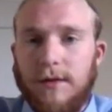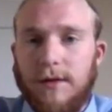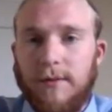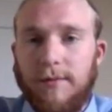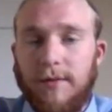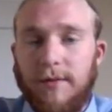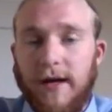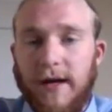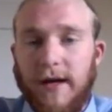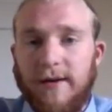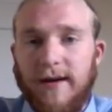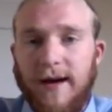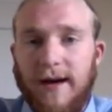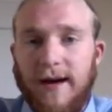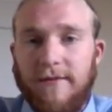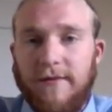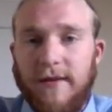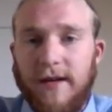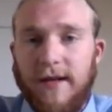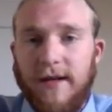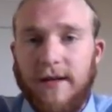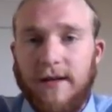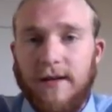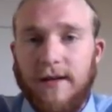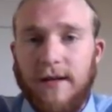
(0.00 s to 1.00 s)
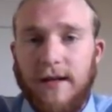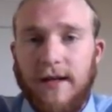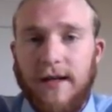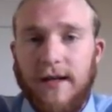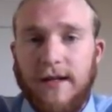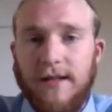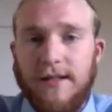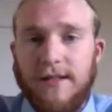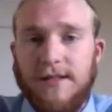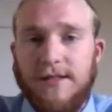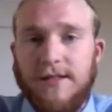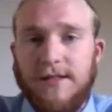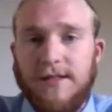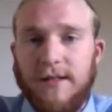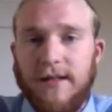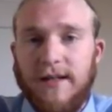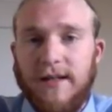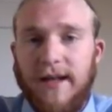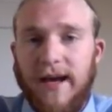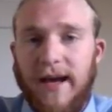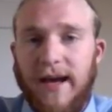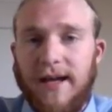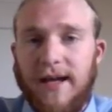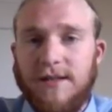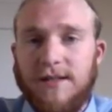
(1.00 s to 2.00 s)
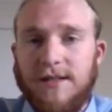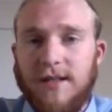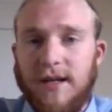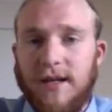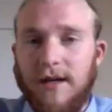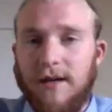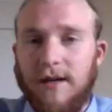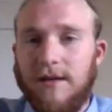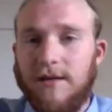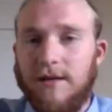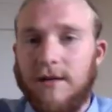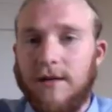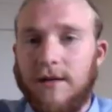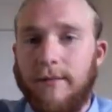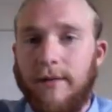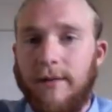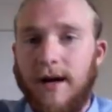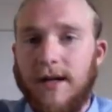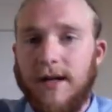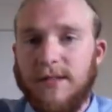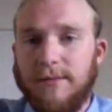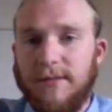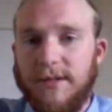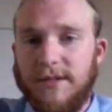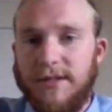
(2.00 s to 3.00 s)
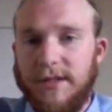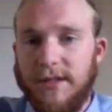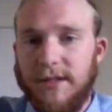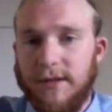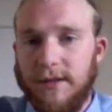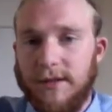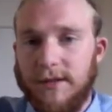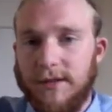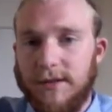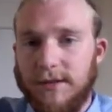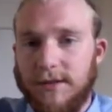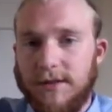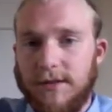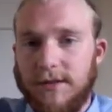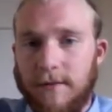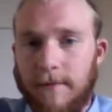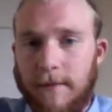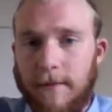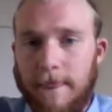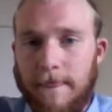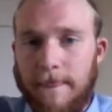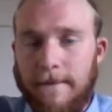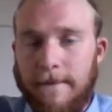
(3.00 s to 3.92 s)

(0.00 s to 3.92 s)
apply graphene, and it's enhancing composite materials.